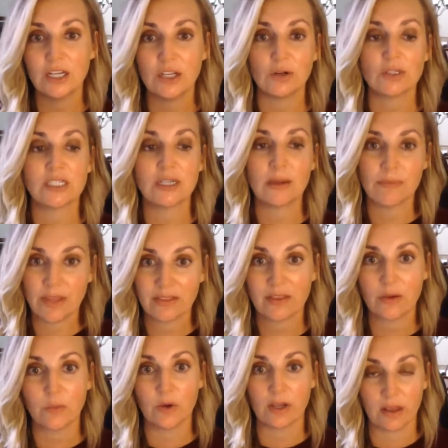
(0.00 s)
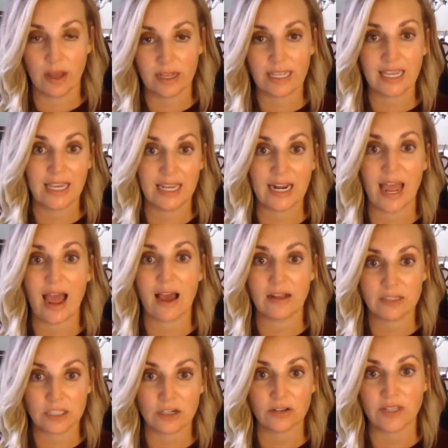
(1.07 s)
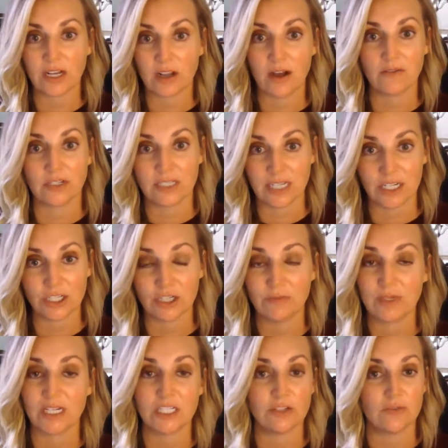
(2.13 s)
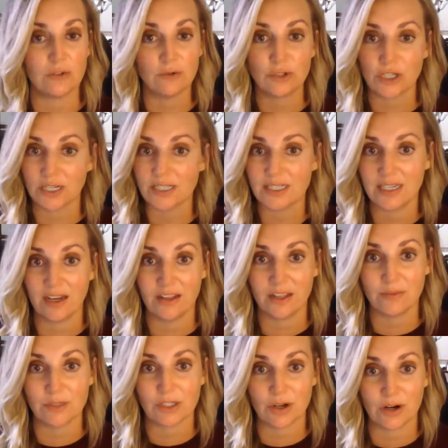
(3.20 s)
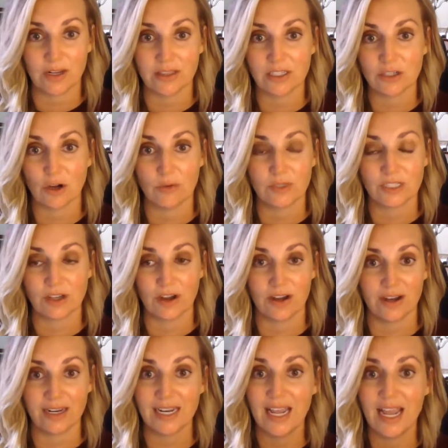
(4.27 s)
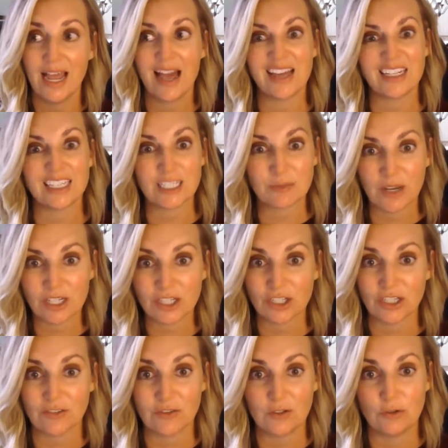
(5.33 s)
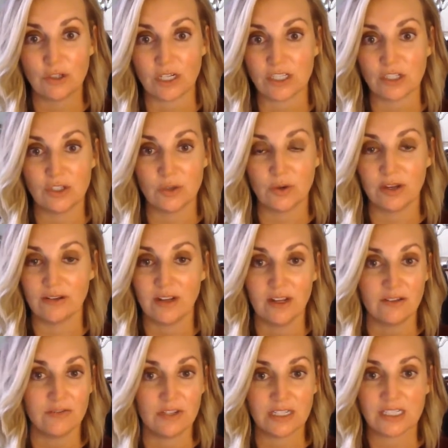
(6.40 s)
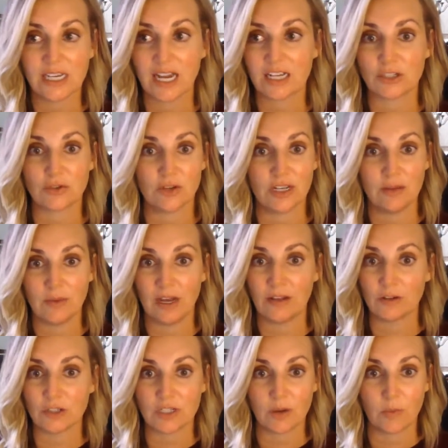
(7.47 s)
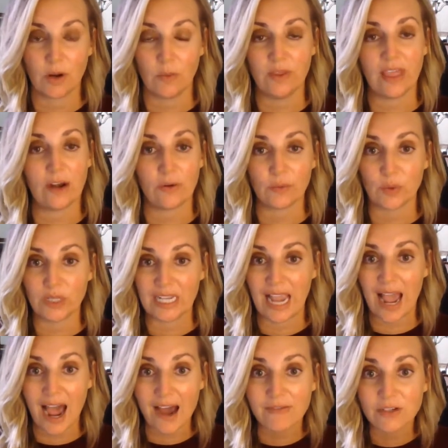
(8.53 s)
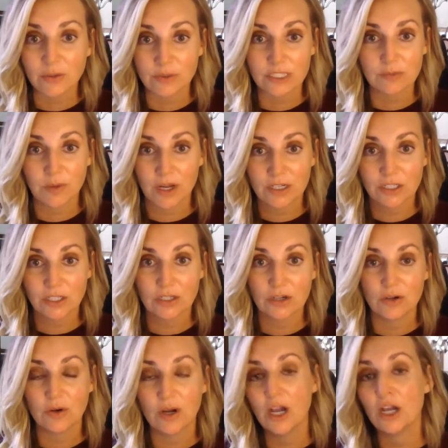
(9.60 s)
You know, something that will, again, start that conversation because if you just tell them, sorry, sorry, this one was gone. And especially if you just do it via text or email or some way where they don't really have to respond to you,